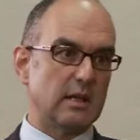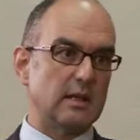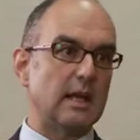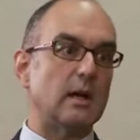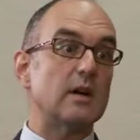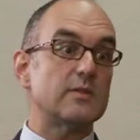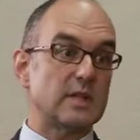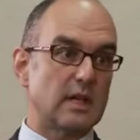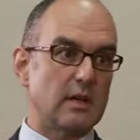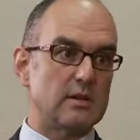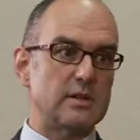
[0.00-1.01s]
And that
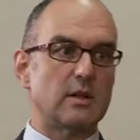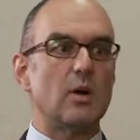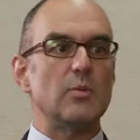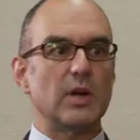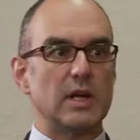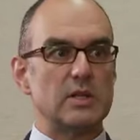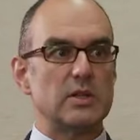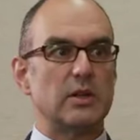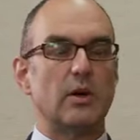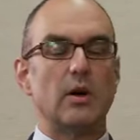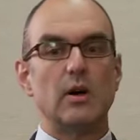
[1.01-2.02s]
aftercare is a
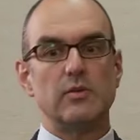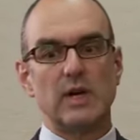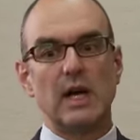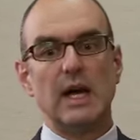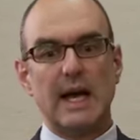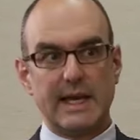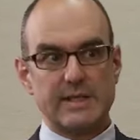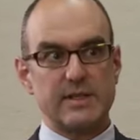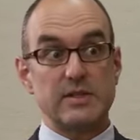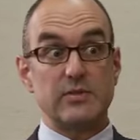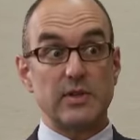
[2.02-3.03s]
combination of
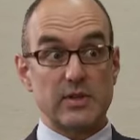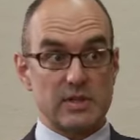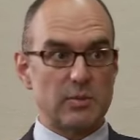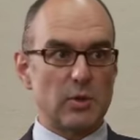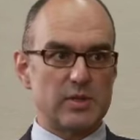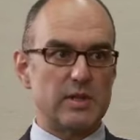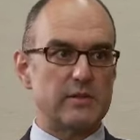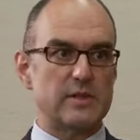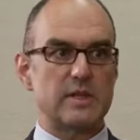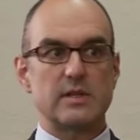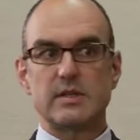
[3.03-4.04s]
access to further support
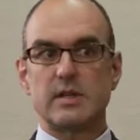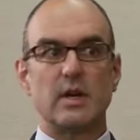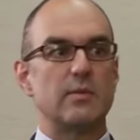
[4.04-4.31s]
services to mm-hmm.